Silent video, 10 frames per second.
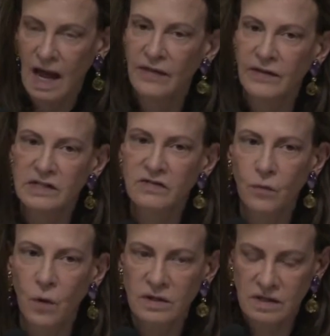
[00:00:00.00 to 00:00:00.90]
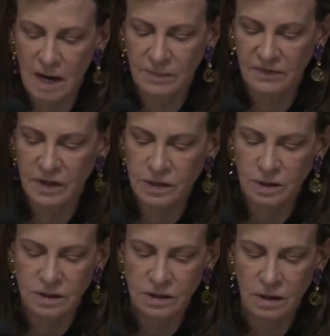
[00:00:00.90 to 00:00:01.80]
and that its four top
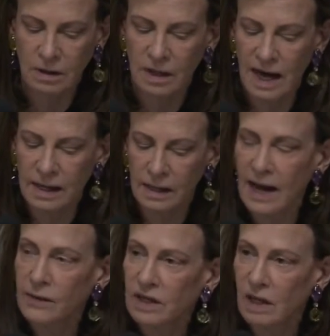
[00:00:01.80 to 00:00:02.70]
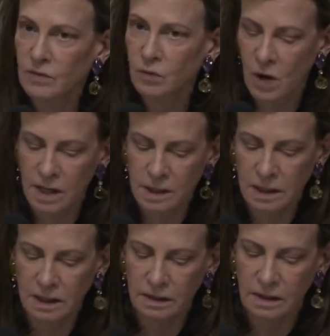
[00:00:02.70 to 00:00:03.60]
officials are not allowed to come to
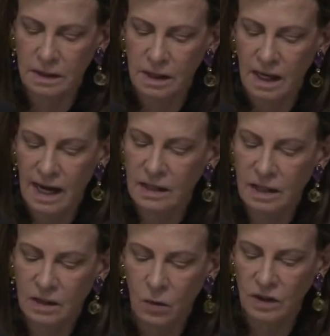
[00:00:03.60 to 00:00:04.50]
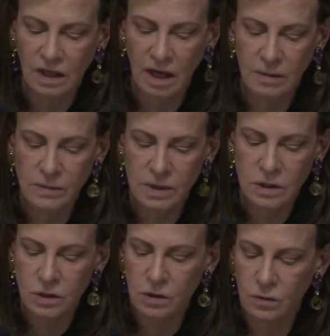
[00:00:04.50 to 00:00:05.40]
Washington and can only come
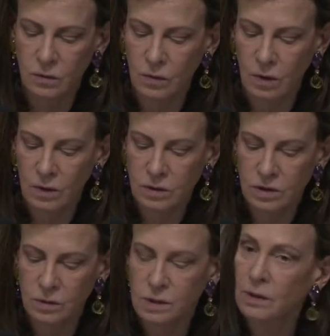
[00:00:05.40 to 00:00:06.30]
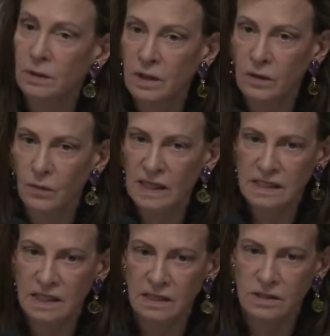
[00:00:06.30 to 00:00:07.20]
to, to certain U S
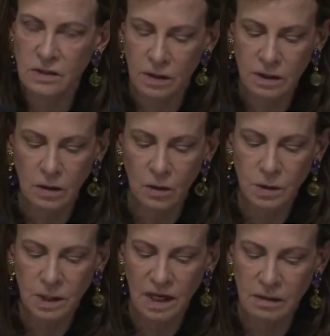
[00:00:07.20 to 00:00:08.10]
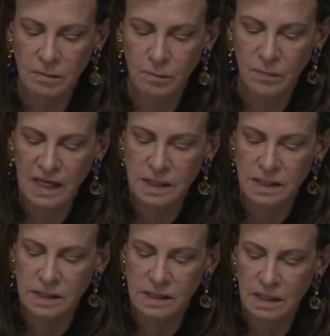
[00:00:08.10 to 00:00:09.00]
cities on a negotiated
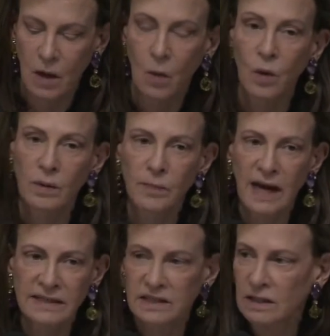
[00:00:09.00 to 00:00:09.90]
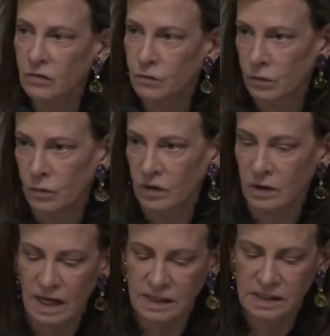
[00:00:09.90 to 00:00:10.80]
basis when passing through the
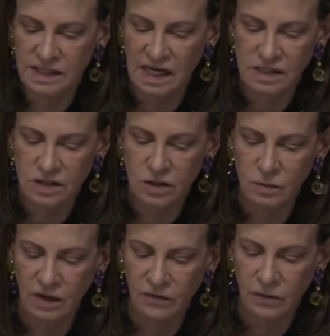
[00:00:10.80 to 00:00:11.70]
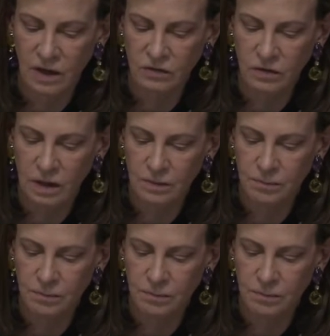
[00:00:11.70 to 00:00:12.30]
United States to another country.